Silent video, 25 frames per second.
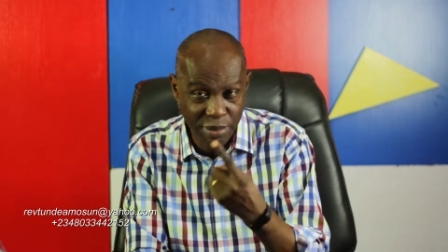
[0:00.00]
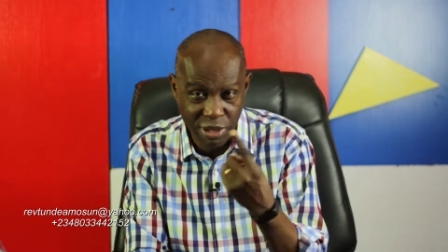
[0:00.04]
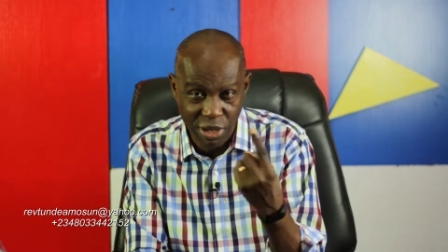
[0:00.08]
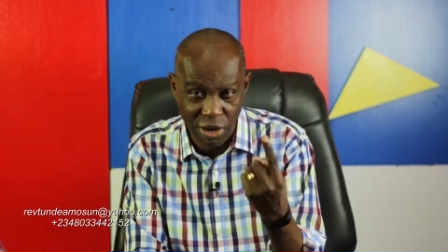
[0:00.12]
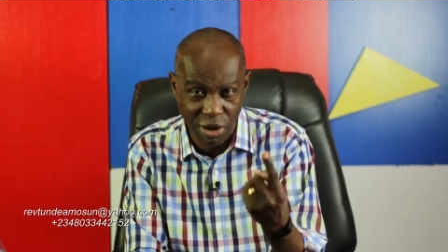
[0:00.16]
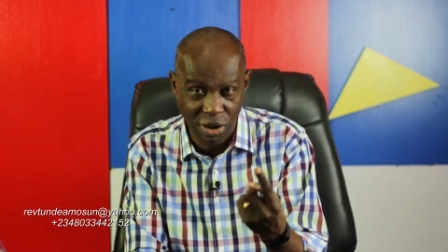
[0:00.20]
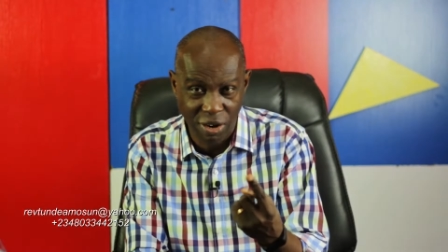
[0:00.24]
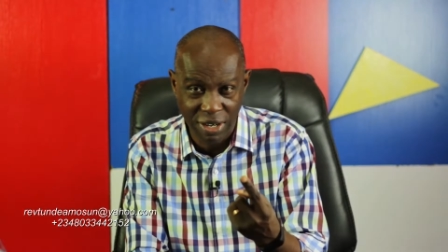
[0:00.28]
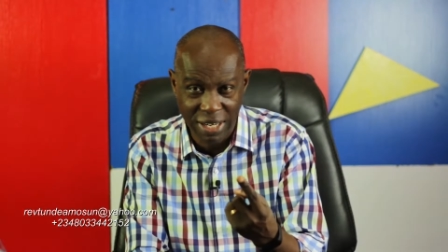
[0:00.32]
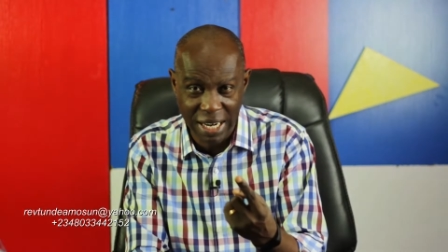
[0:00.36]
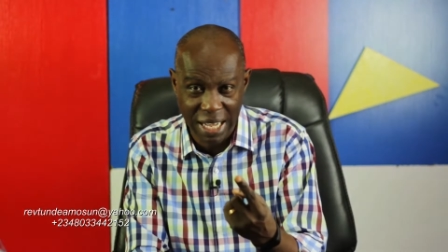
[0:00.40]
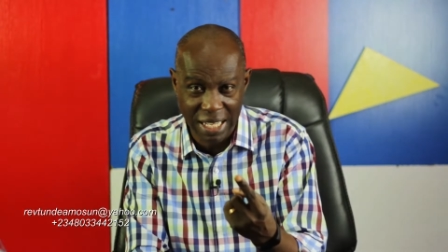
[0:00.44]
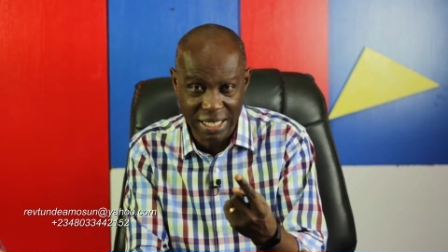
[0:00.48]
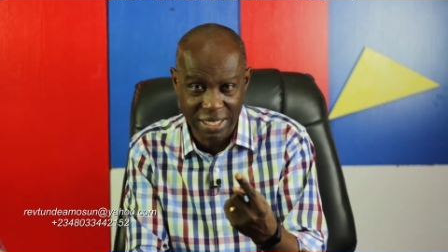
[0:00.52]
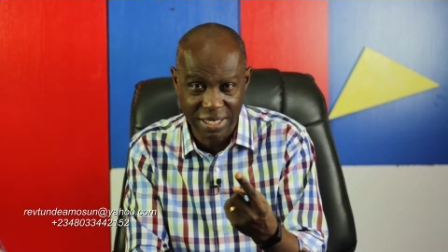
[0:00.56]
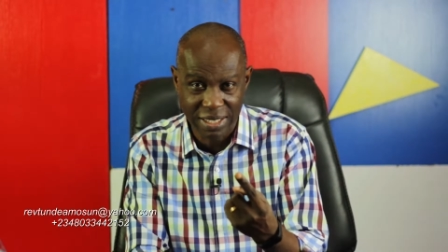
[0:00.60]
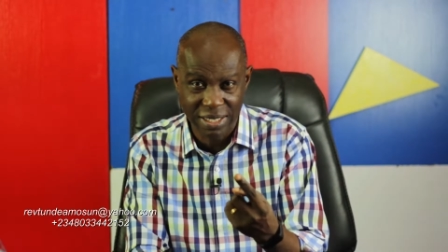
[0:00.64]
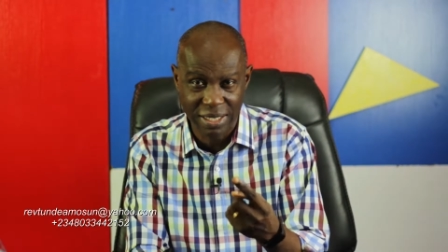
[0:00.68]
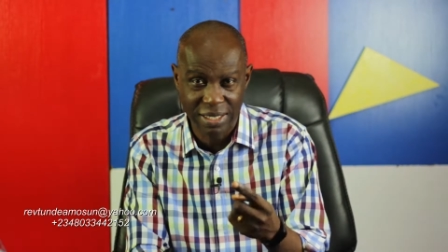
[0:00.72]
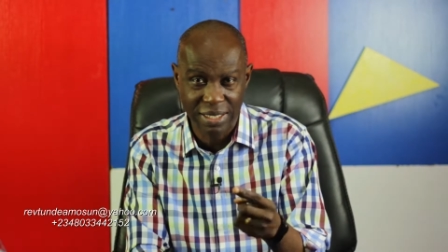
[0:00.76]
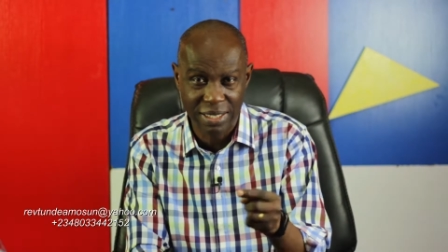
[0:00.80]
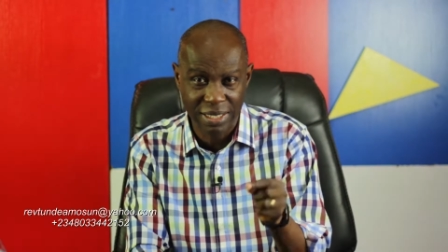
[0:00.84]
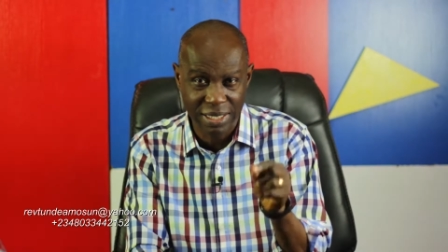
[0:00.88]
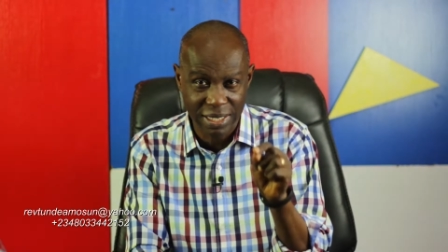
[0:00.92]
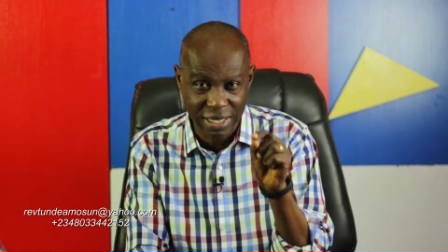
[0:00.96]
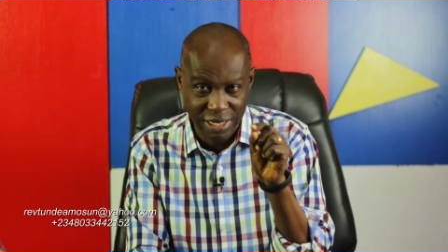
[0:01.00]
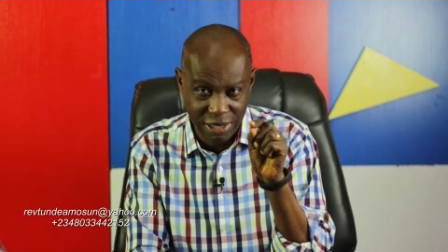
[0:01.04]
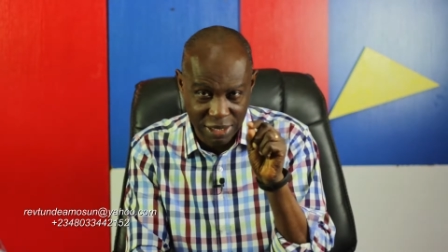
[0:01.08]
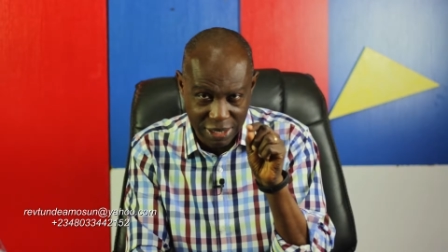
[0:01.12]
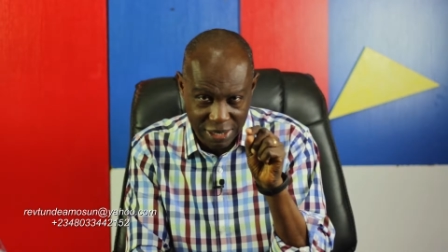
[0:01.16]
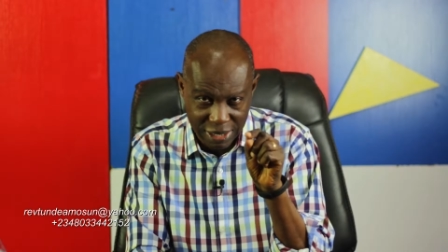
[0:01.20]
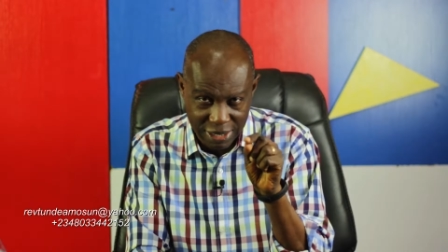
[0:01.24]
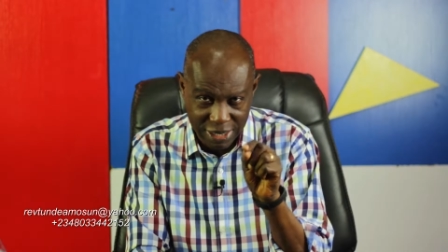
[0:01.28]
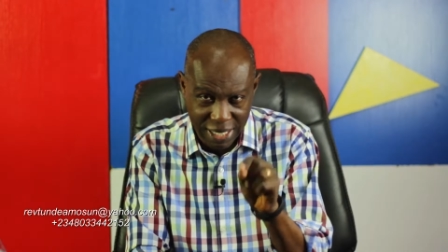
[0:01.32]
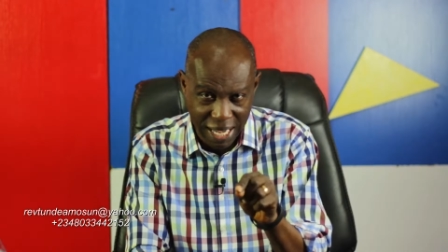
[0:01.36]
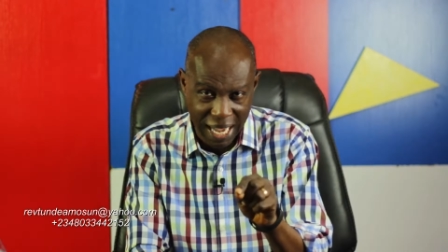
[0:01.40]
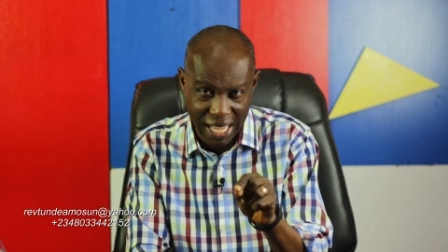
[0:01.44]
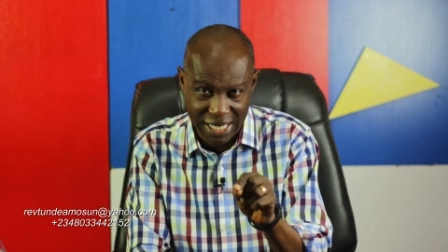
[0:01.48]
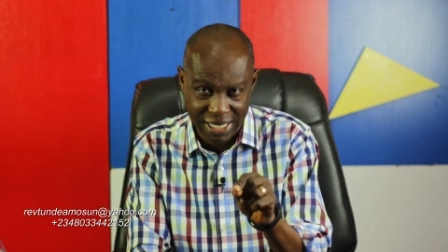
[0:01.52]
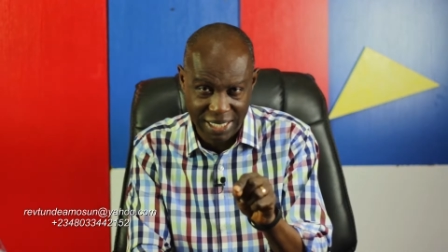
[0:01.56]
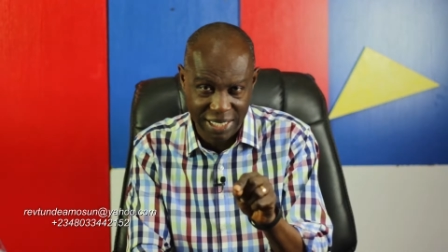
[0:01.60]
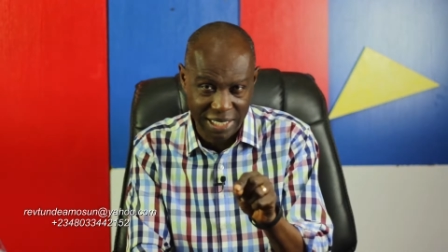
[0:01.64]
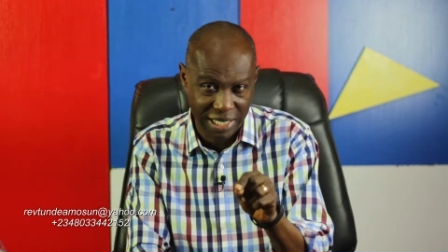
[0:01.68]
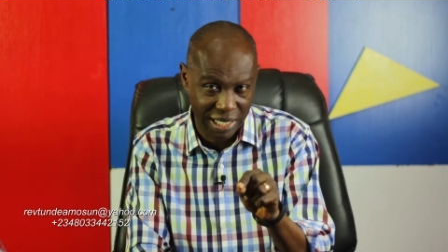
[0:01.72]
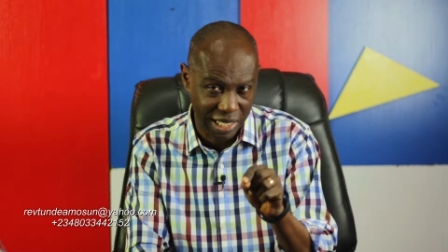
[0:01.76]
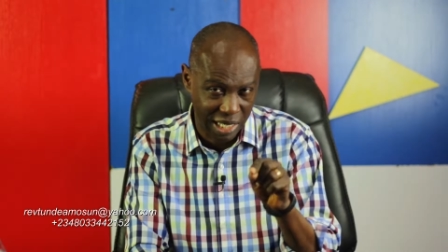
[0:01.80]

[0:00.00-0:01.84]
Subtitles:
all that